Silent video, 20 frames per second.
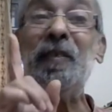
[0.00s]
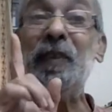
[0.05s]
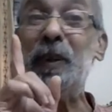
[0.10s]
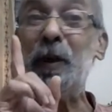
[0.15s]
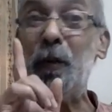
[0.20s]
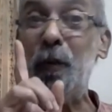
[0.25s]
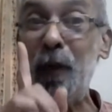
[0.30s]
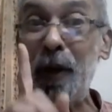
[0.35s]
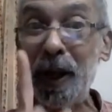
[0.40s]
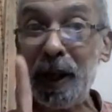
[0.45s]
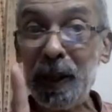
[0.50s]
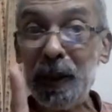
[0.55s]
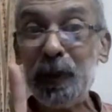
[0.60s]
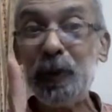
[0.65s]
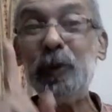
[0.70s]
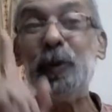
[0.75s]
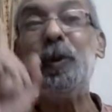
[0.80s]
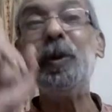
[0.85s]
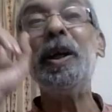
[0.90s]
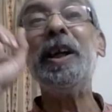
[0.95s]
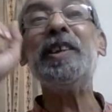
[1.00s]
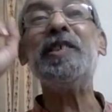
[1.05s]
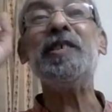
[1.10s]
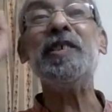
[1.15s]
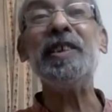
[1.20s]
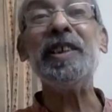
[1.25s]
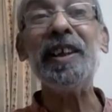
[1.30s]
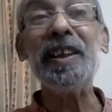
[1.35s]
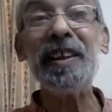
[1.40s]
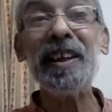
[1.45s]
The one who has
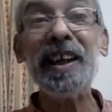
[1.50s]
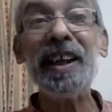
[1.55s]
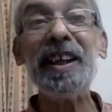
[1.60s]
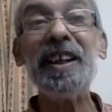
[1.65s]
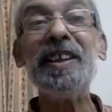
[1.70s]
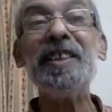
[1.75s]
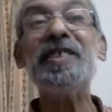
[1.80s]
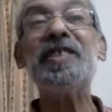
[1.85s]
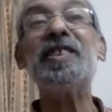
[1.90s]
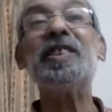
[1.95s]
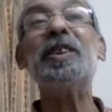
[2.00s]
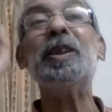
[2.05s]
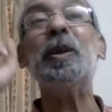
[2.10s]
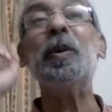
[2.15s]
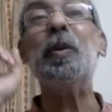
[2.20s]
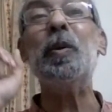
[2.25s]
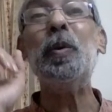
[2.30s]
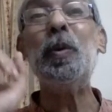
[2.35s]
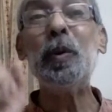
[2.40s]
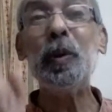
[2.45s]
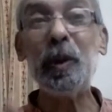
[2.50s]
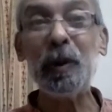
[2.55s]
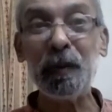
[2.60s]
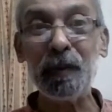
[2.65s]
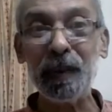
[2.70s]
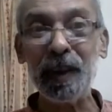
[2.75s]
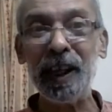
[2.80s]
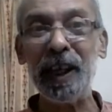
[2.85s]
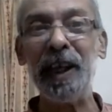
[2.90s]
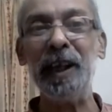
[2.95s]
realized the goal
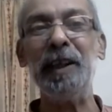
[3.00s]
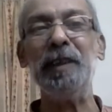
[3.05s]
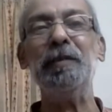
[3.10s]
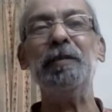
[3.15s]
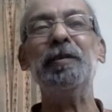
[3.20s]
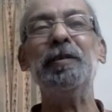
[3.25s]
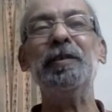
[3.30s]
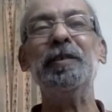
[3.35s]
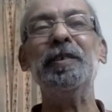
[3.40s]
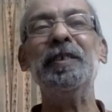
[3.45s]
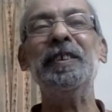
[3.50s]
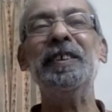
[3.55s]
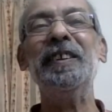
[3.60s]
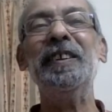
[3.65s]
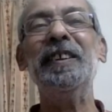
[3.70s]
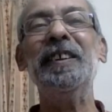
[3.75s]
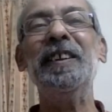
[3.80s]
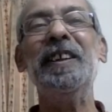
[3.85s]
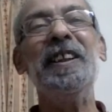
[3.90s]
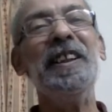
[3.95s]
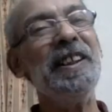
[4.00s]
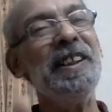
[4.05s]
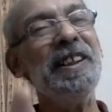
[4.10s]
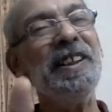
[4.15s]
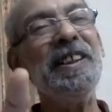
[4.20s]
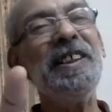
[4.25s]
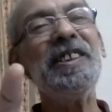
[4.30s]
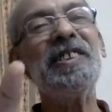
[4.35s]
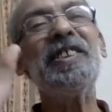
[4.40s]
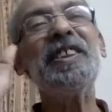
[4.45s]
of life,
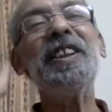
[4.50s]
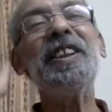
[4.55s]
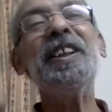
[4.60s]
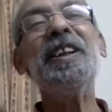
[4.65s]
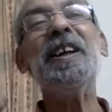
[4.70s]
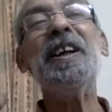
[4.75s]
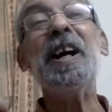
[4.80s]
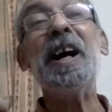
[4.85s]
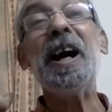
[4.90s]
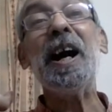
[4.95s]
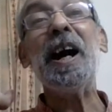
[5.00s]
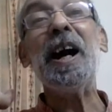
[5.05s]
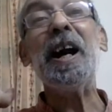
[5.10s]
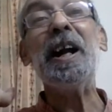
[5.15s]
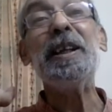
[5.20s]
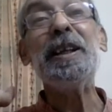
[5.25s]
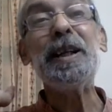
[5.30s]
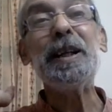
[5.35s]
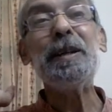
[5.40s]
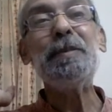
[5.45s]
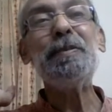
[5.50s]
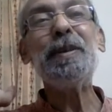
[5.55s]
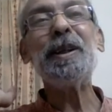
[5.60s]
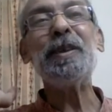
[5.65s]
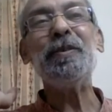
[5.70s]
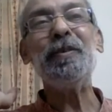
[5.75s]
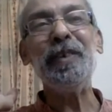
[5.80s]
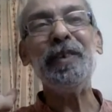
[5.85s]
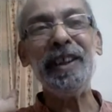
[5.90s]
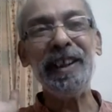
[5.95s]
he is the
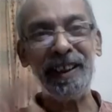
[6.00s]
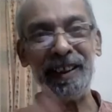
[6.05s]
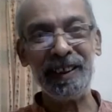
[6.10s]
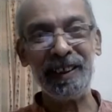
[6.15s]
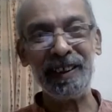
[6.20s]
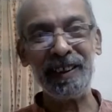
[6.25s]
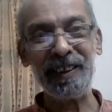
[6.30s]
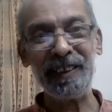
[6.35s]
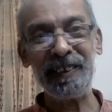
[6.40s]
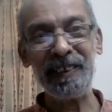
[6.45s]
ultimate winner.